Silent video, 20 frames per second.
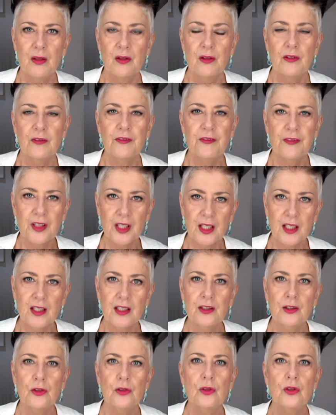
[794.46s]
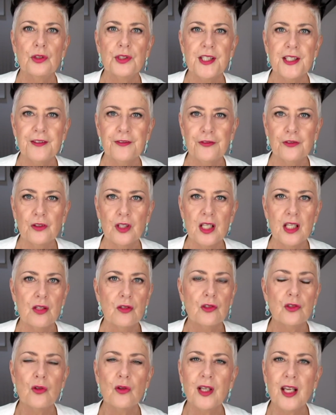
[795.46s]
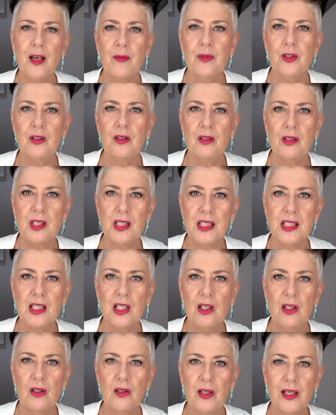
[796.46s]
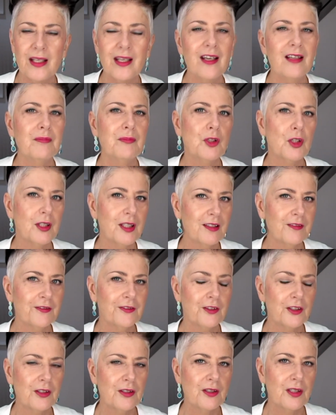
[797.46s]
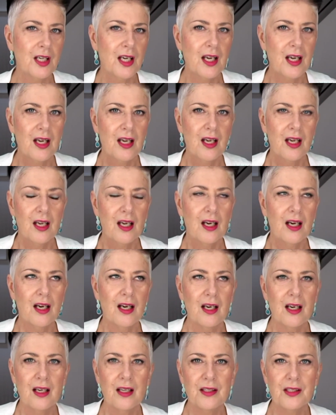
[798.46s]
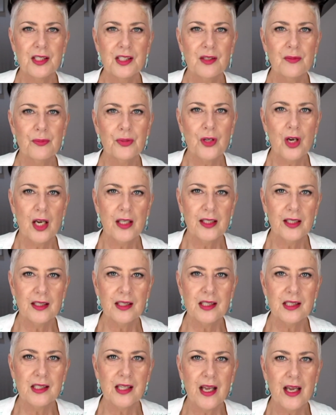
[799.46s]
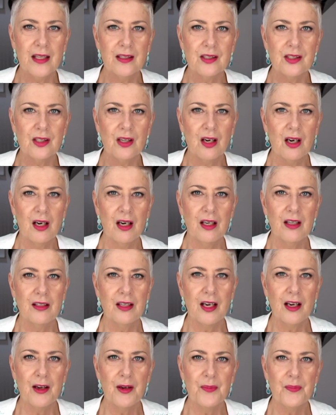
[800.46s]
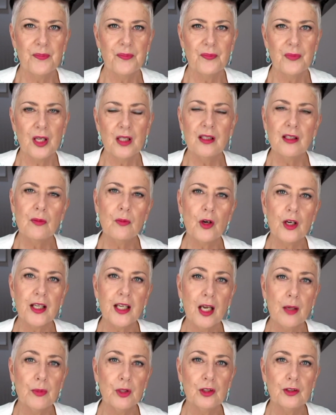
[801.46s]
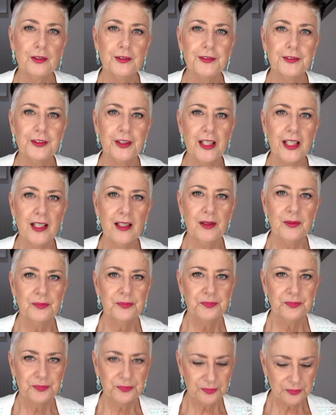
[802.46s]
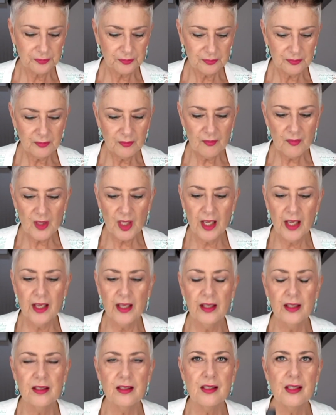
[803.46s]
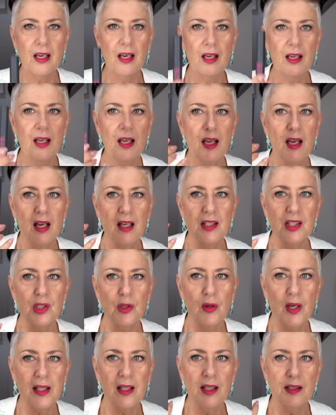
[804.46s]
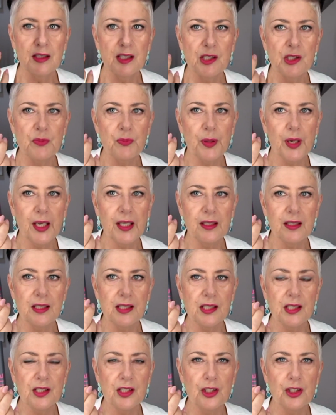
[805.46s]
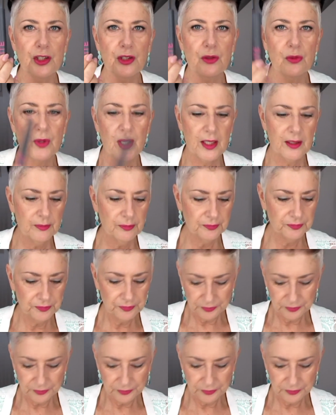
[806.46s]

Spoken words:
vegan, cruelty-free, there's no chemicals. So again, I'm looking for some products that are a little more chemical free. And so I got this Bite. This is a new one,